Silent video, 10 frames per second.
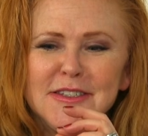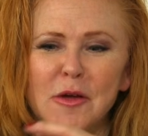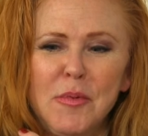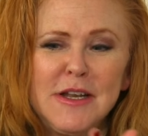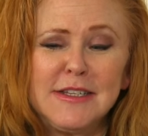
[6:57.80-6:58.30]

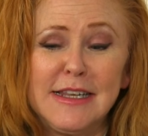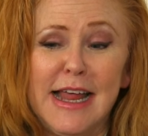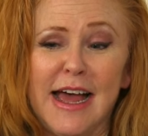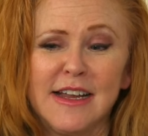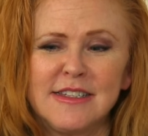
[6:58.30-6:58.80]
So I put it to the
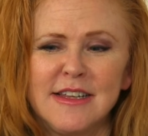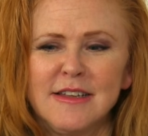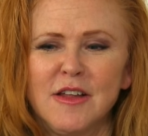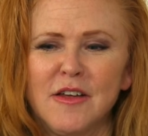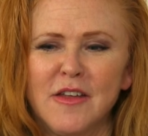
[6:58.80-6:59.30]
lads,
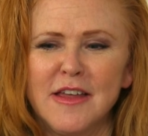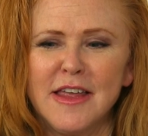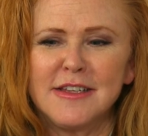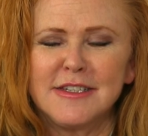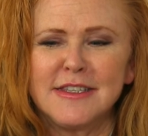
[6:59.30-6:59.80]
and
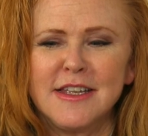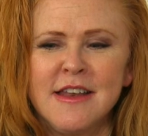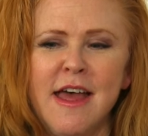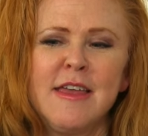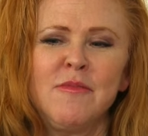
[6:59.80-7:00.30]
it's the
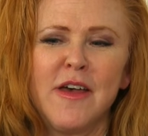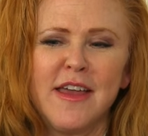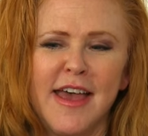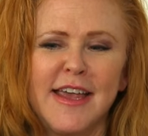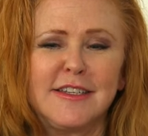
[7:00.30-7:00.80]
name
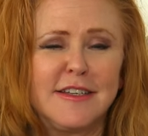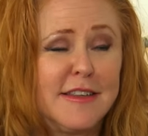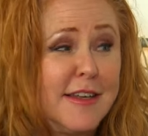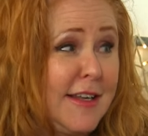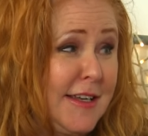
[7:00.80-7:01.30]
they
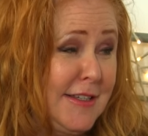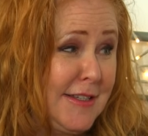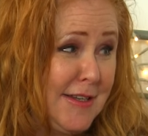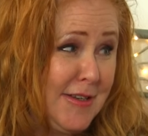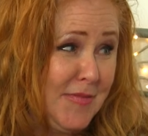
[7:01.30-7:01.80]
hated the least.